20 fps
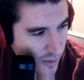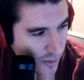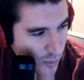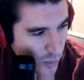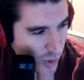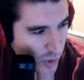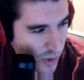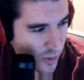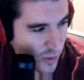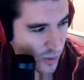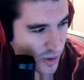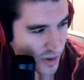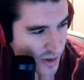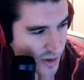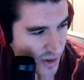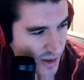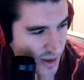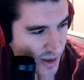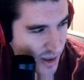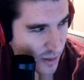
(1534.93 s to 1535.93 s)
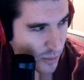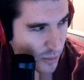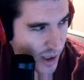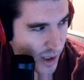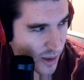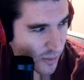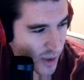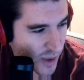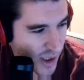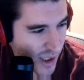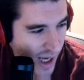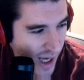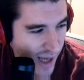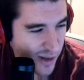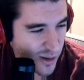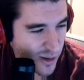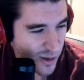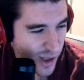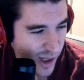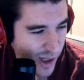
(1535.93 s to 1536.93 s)
Pretty cool to see this deck back in the meta. I
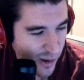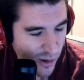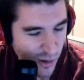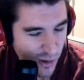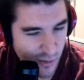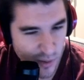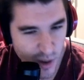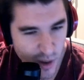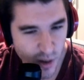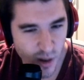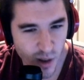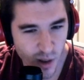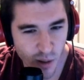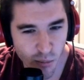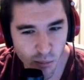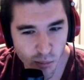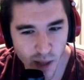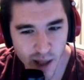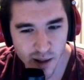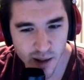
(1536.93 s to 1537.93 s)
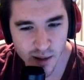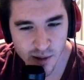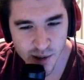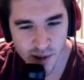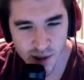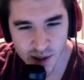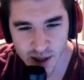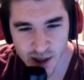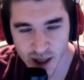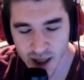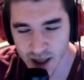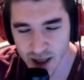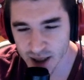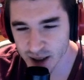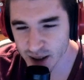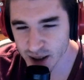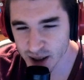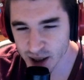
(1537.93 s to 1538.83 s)
don't know if we can call it meta just yet.